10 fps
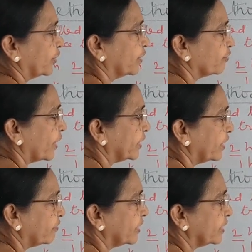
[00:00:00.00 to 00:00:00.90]
in 1
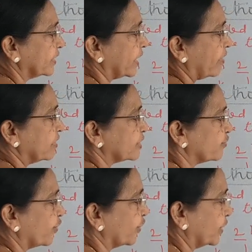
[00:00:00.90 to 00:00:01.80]
hour it travels
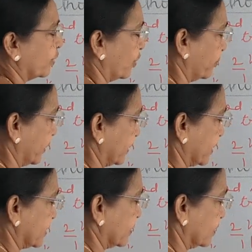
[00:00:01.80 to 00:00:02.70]
4
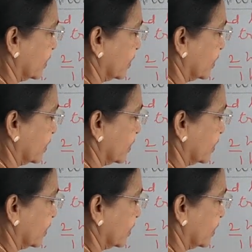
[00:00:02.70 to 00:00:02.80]
kilometers.